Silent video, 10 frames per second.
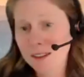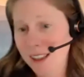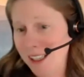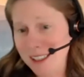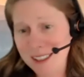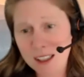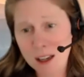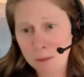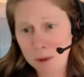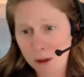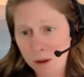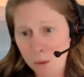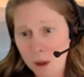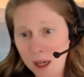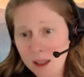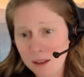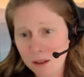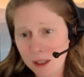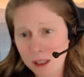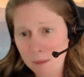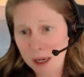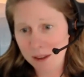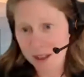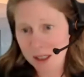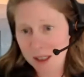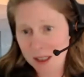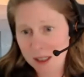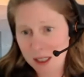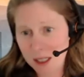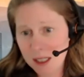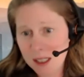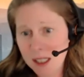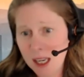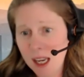like I said, come a long way learning about this disease,